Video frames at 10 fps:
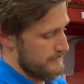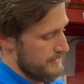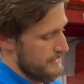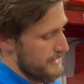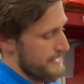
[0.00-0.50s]

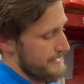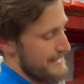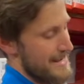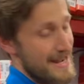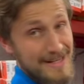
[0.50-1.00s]
the
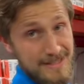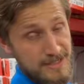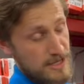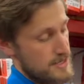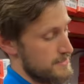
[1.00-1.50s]
88
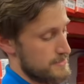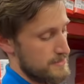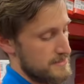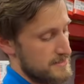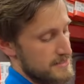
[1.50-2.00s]
series. So
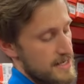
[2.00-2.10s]
this is an